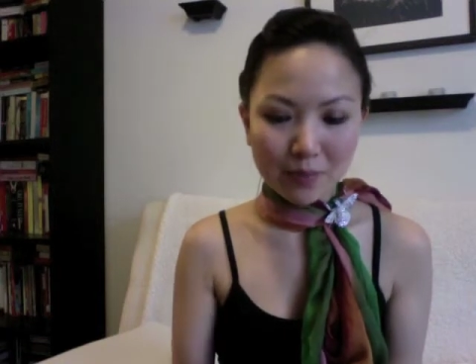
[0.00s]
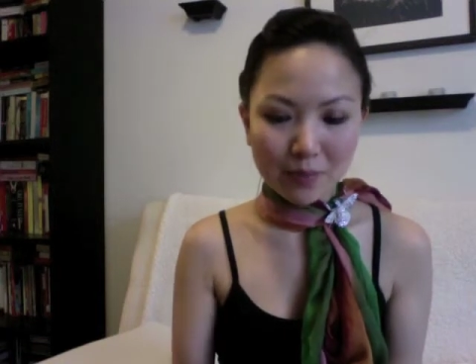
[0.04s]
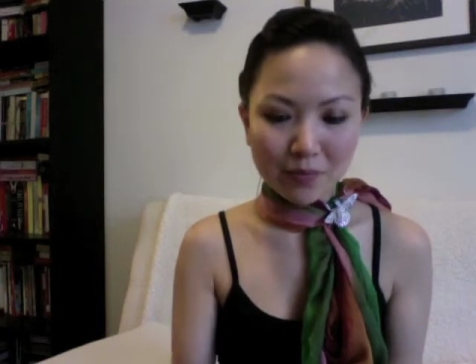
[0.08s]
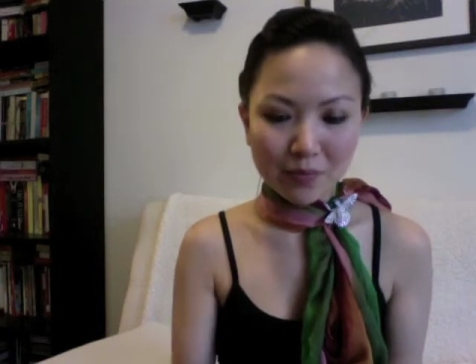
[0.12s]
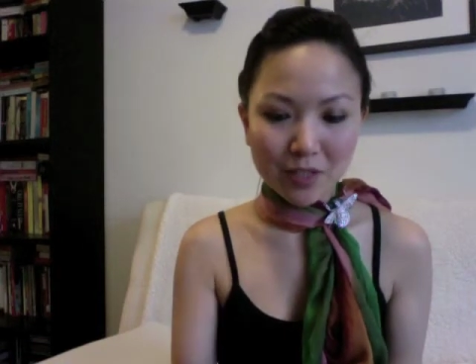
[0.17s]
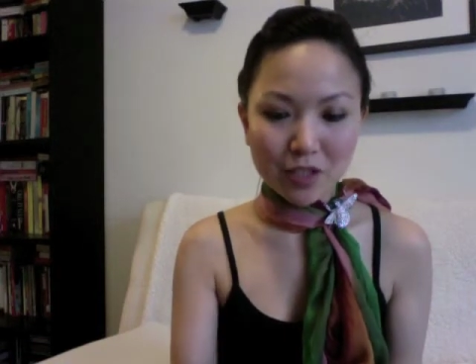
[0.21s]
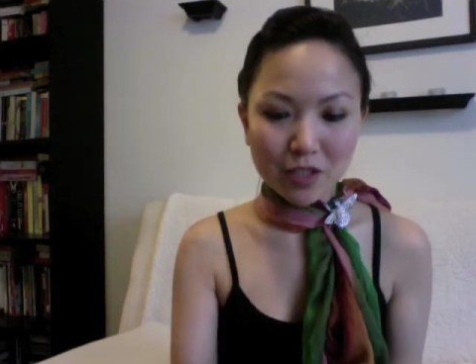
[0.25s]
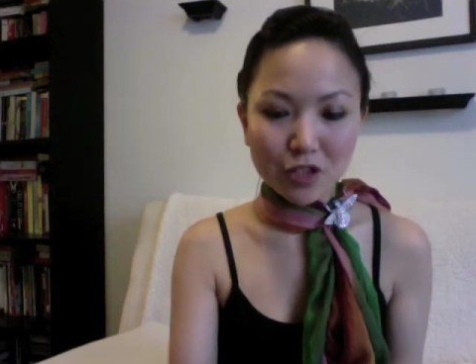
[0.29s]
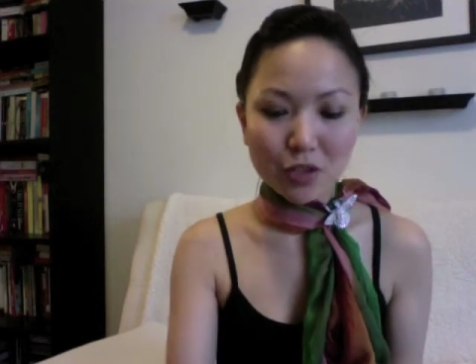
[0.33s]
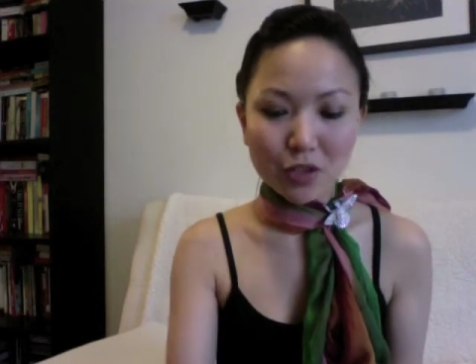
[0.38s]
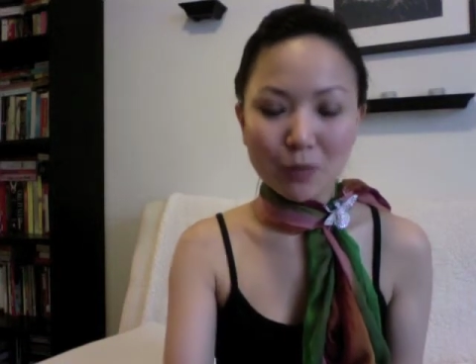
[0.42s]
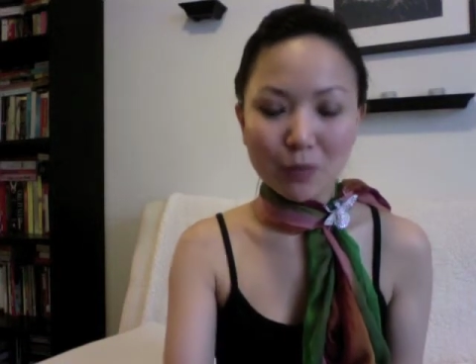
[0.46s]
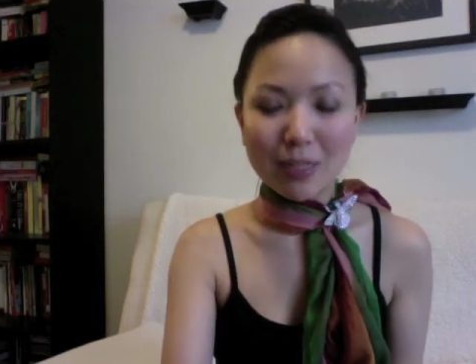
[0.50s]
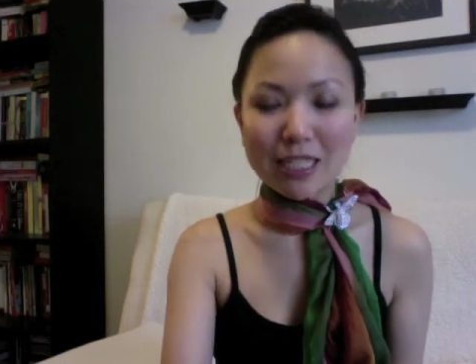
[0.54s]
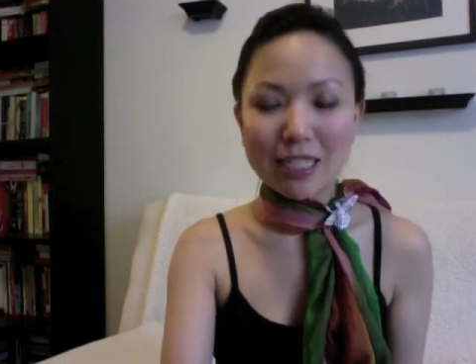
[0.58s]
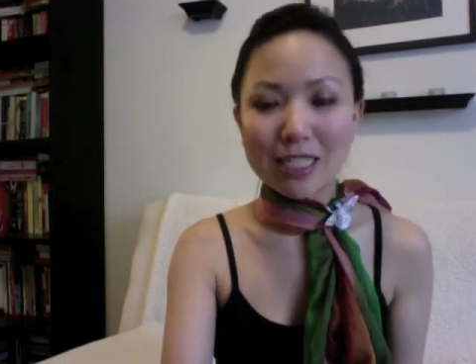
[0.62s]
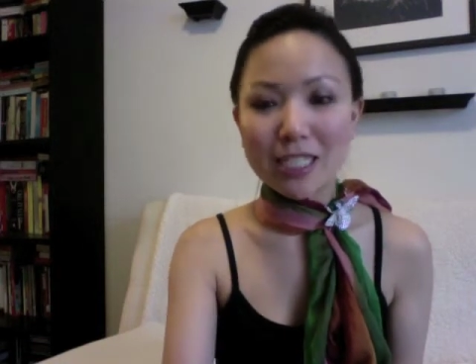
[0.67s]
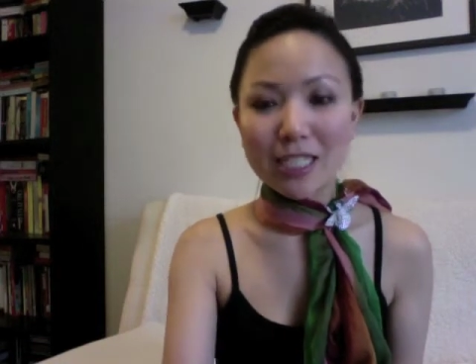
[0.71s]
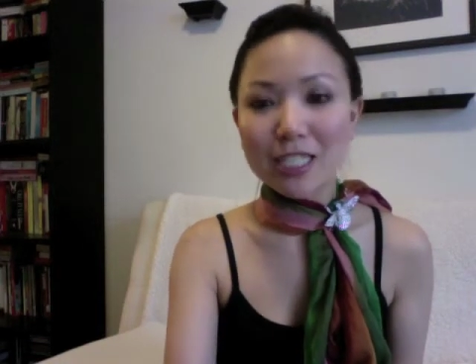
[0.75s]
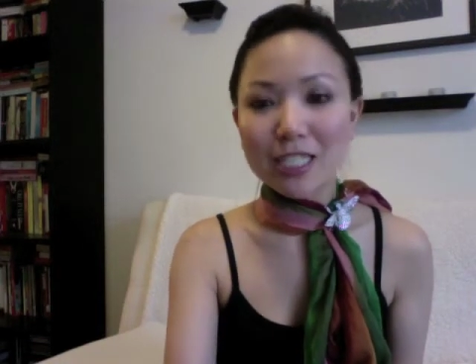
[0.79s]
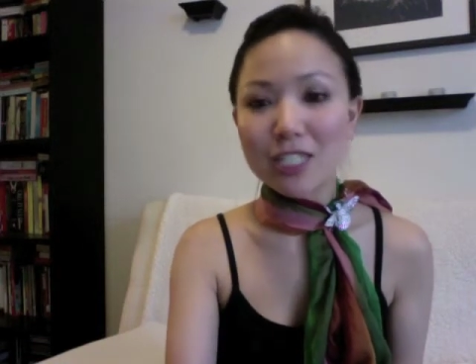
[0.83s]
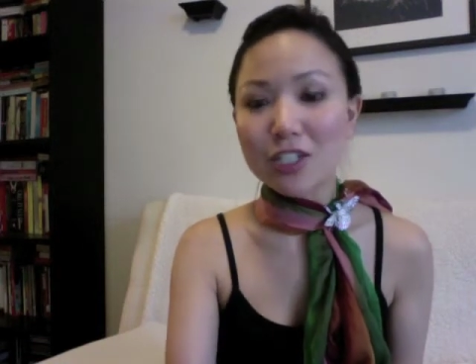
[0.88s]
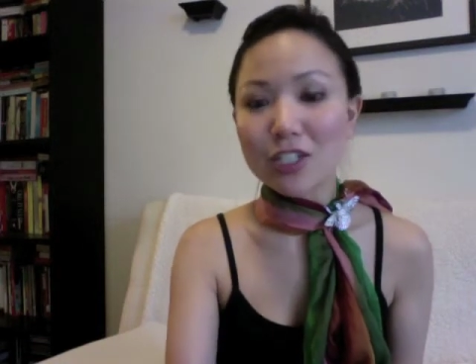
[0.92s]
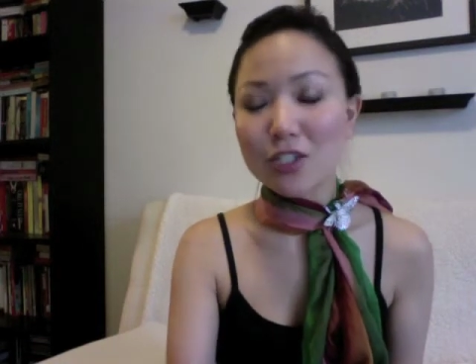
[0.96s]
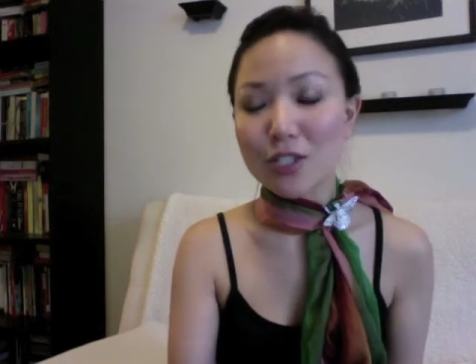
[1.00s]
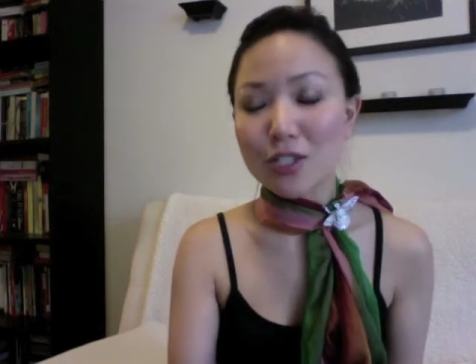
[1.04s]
during my teen years,